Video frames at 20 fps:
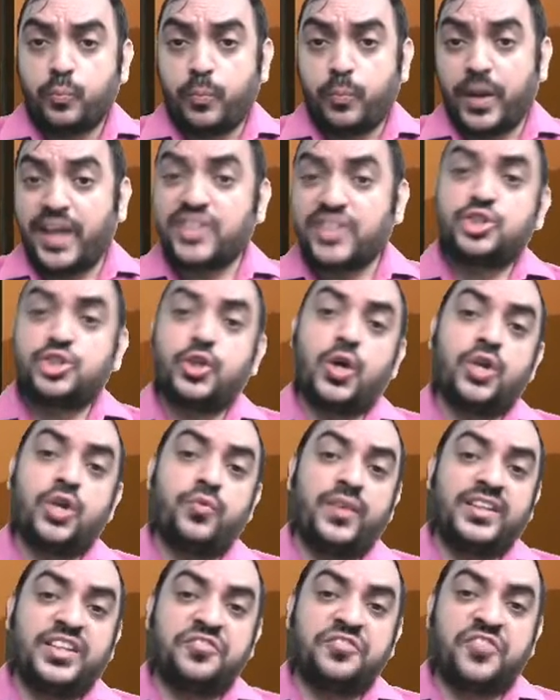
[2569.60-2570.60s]
based on
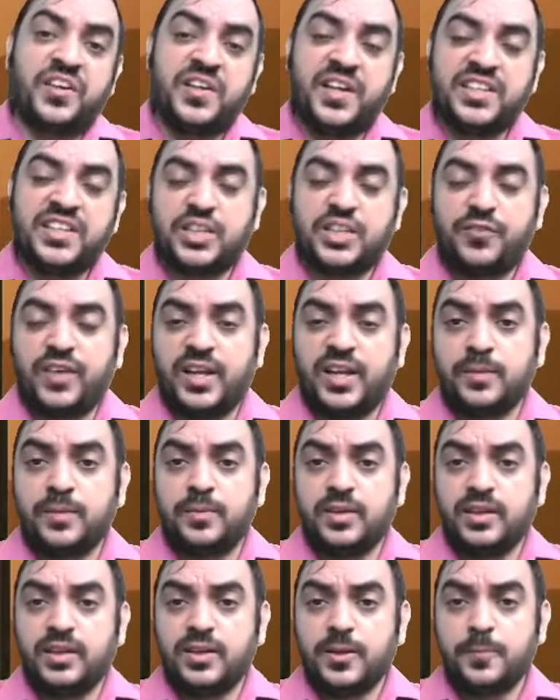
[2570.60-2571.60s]
when the fund is
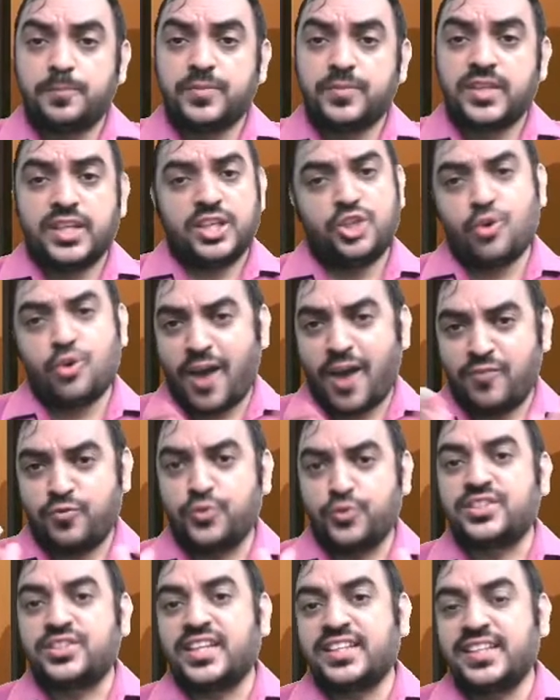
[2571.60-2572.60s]
available, you have
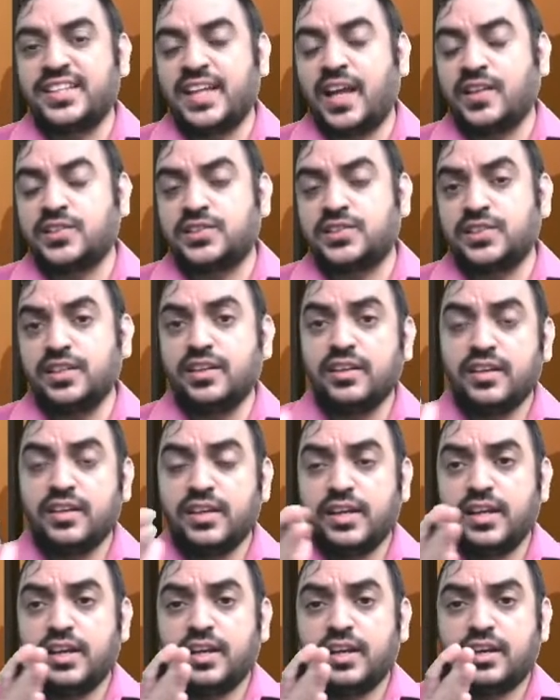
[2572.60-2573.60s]
to say the answer.
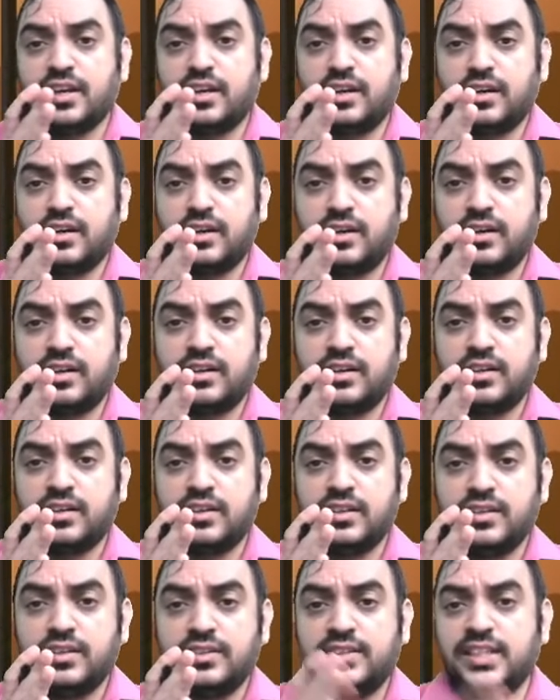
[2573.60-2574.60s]
Uh,
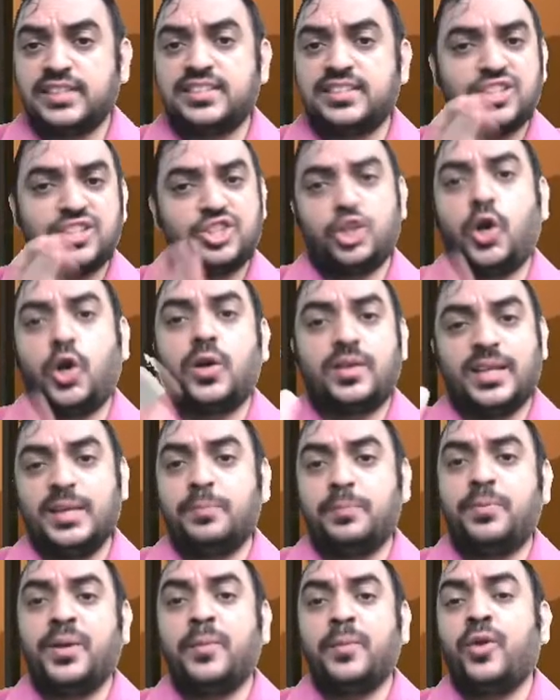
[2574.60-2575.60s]
this is not
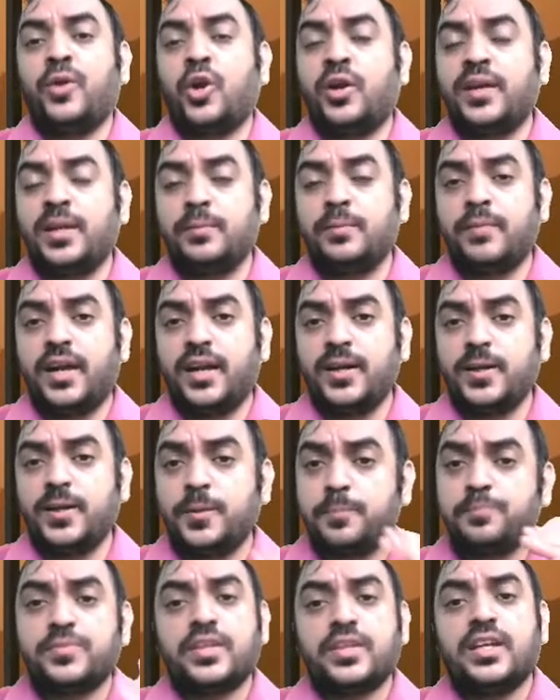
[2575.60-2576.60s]
repayable on demand.
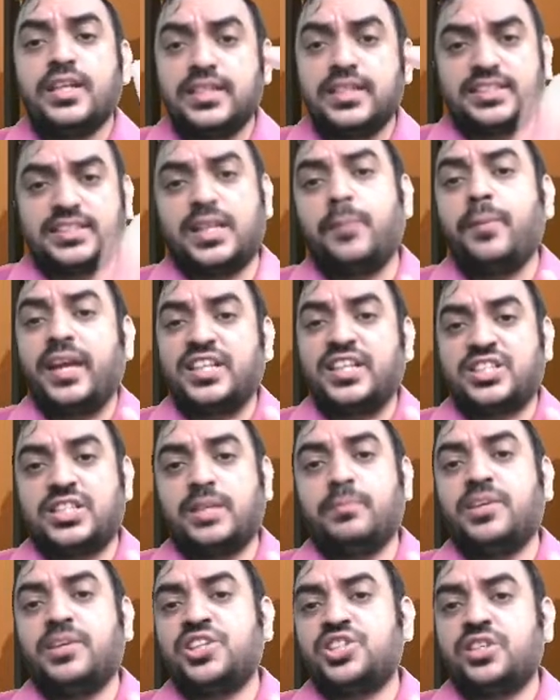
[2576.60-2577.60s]
Some
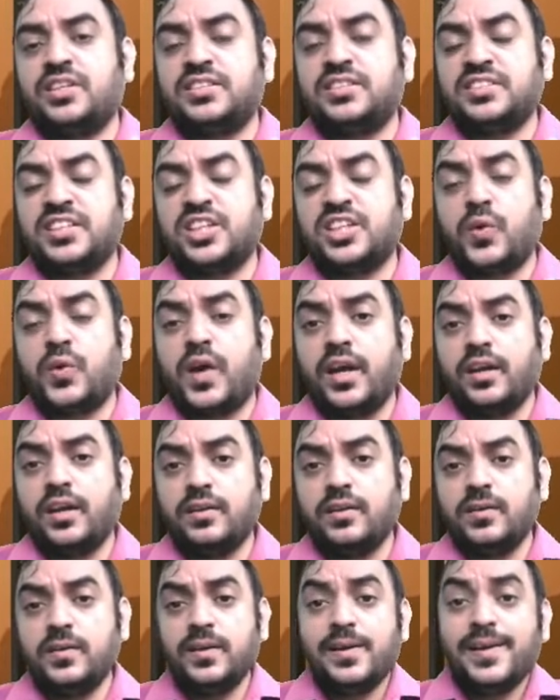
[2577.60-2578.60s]
estimation is
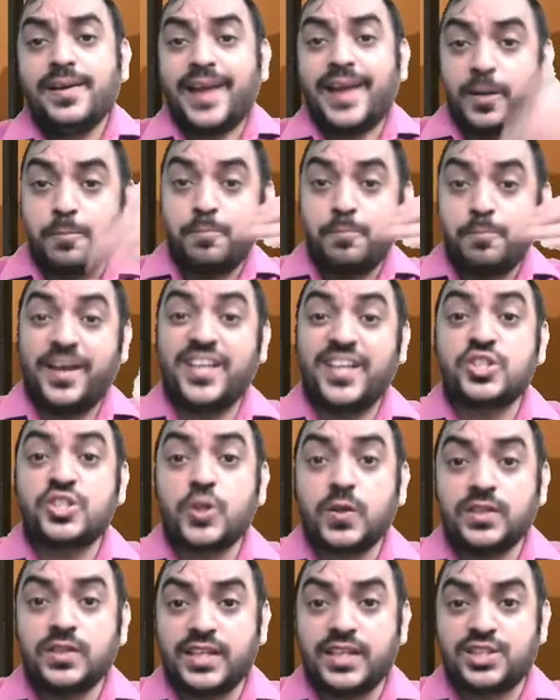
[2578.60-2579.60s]
required and based
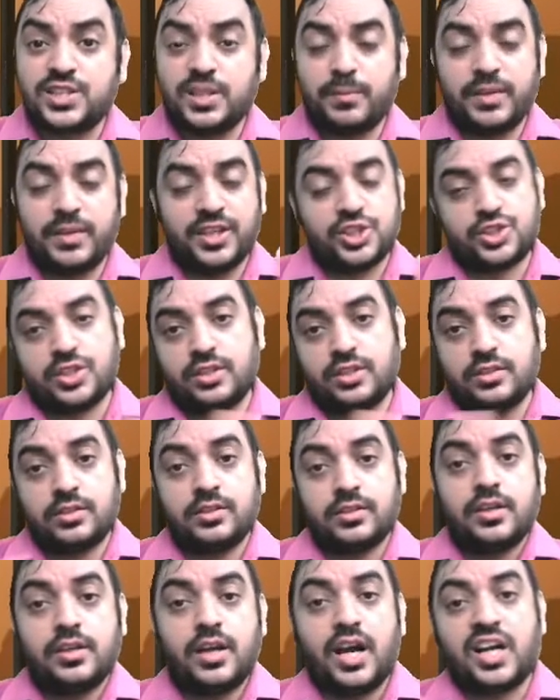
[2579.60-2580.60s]
on the
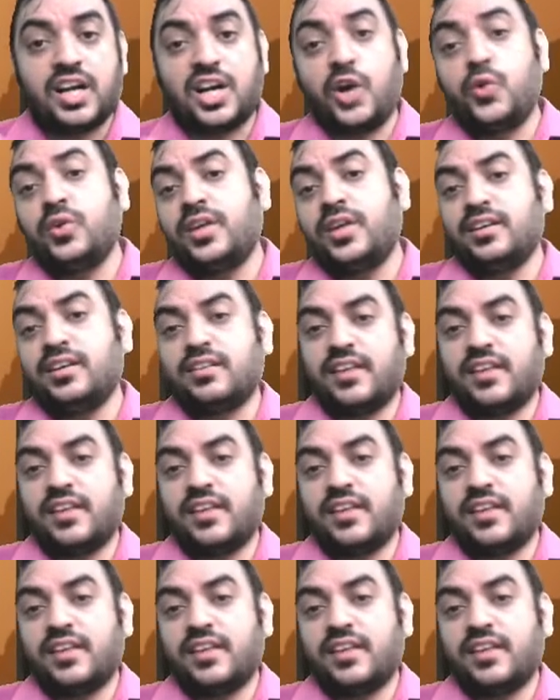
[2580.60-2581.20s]
estimation, accounting